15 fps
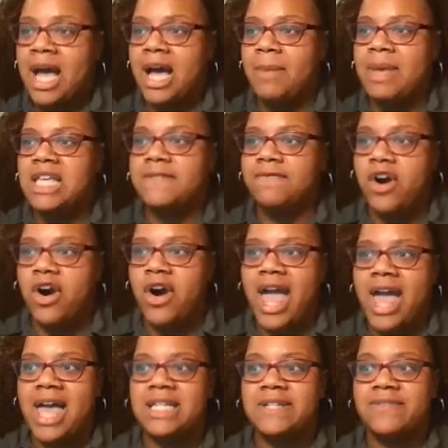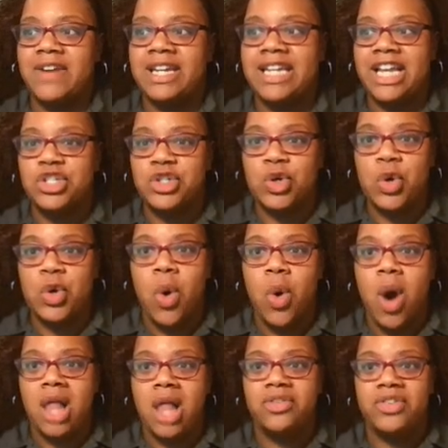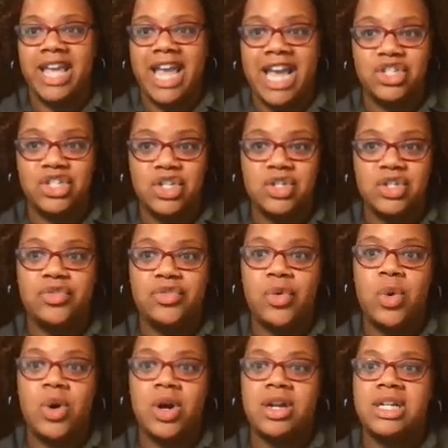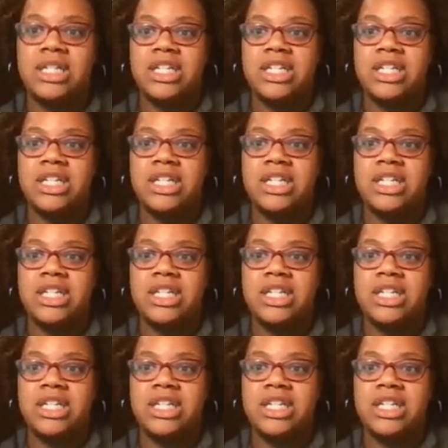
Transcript: As far as financial qualifications for